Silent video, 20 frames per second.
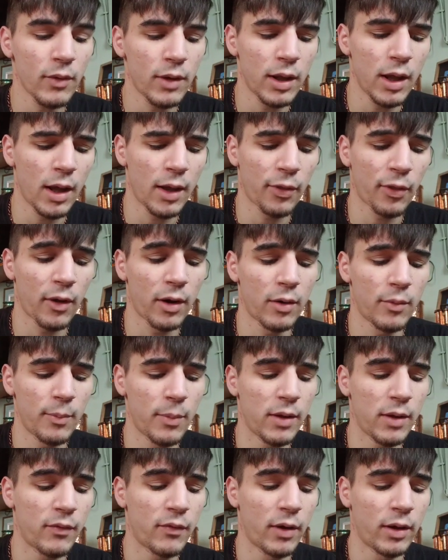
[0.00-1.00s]
yeah, I thought it would
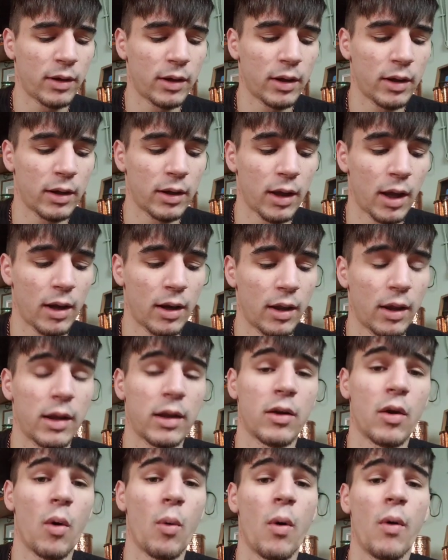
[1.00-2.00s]
be fun to kind of
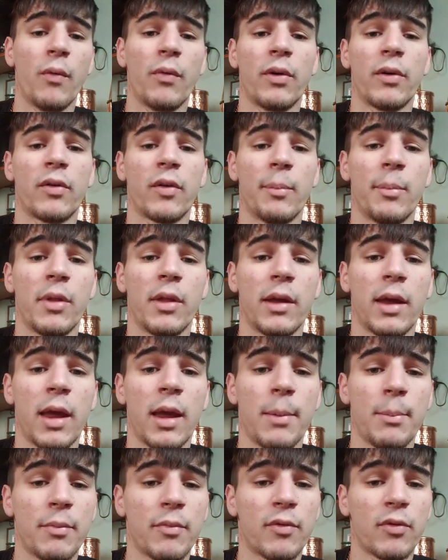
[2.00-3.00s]
like go over some of the
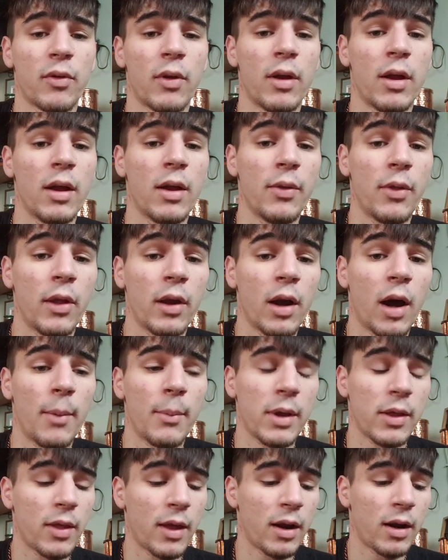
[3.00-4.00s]
games that got
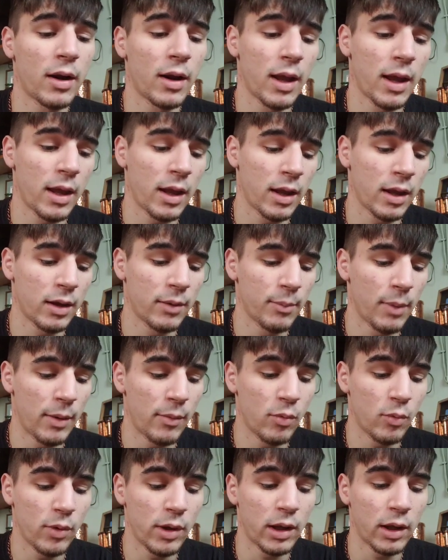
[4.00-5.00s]
me there, and maybe
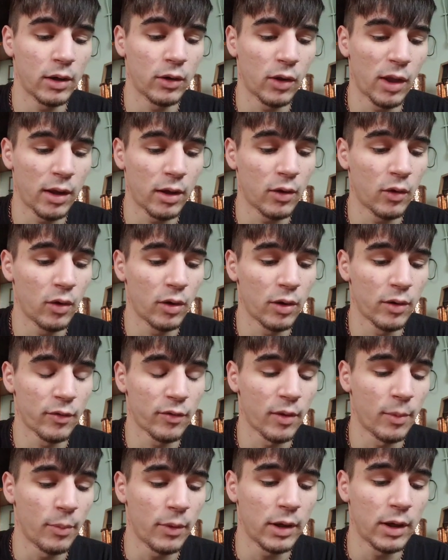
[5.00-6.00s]
we can like learn
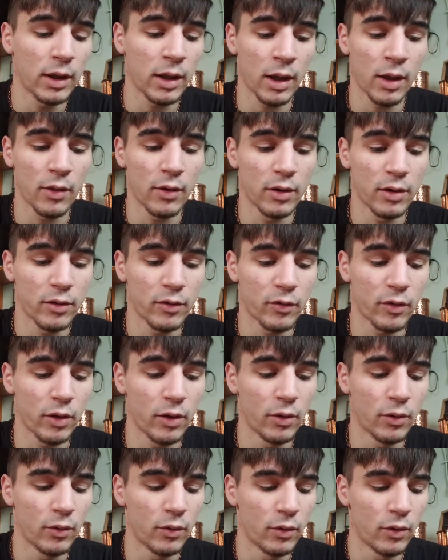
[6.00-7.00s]
something together.
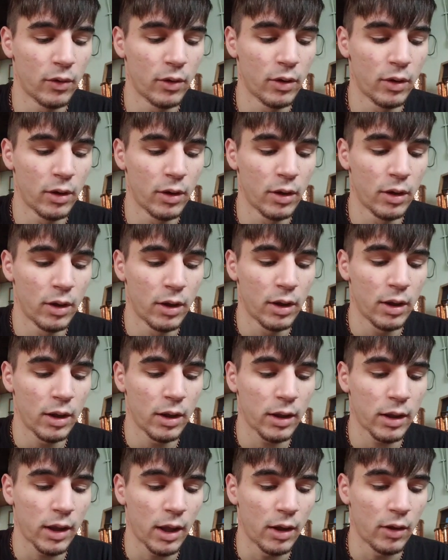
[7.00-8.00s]
So
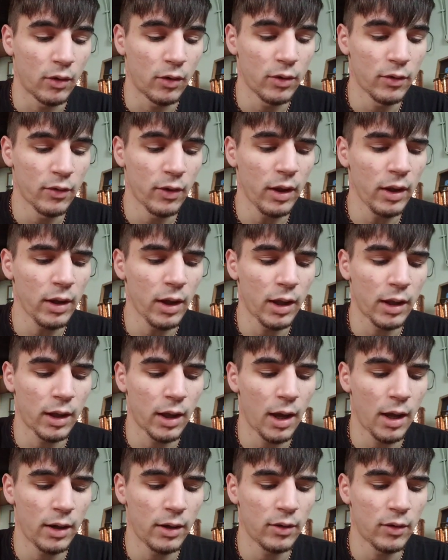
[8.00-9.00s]
yeah, it looks like I
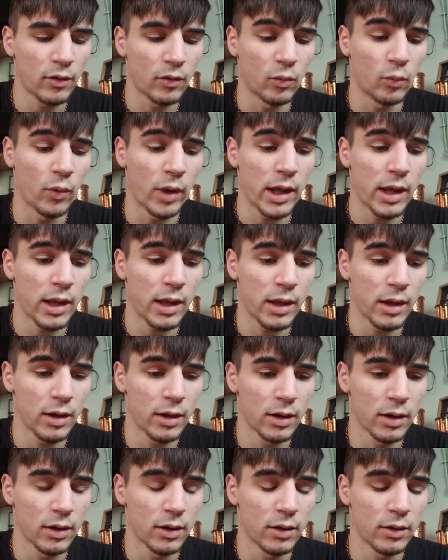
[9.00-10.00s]
kind of just wait
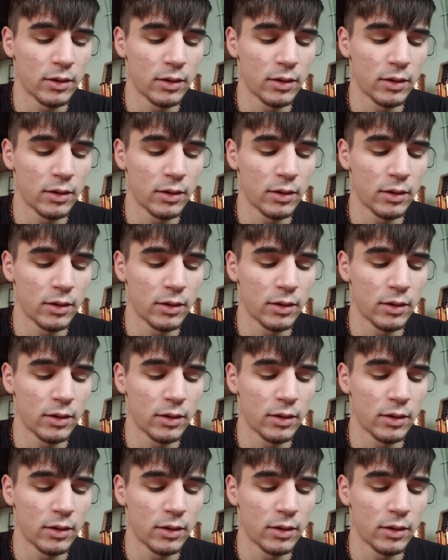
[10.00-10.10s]
here.